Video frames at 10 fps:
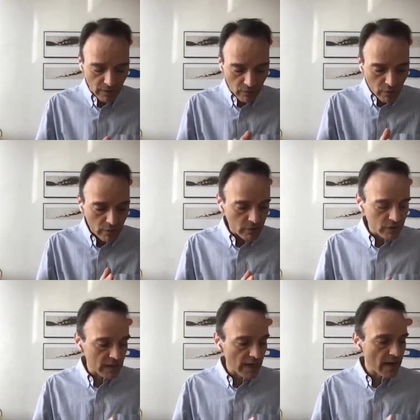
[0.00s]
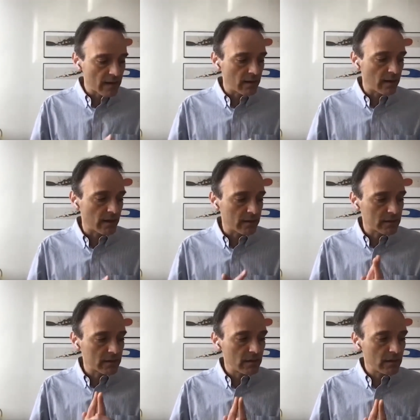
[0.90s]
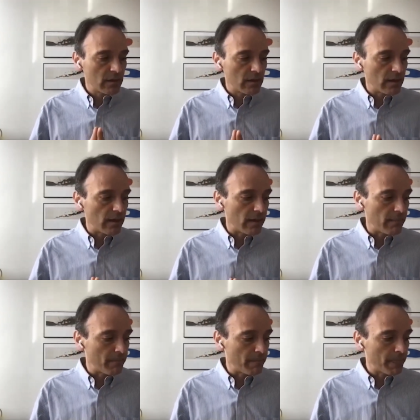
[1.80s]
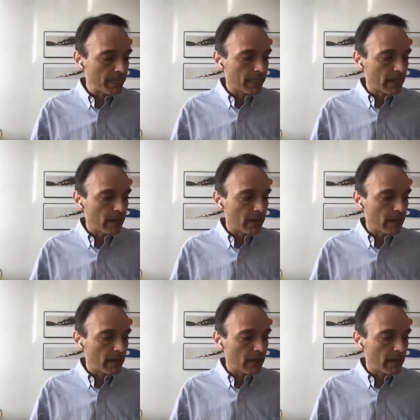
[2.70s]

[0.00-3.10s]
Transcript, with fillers: Sadhguru was saying that um,